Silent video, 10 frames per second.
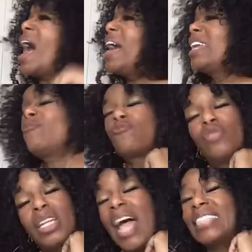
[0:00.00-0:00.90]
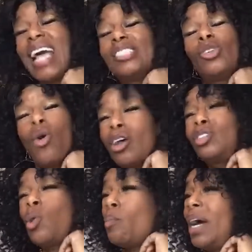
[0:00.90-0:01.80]
I didn't realize I talked so
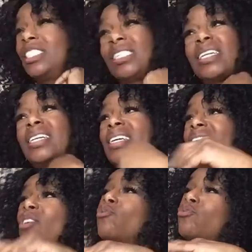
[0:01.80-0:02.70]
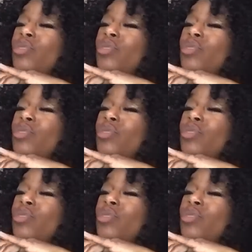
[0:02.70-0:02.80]
much really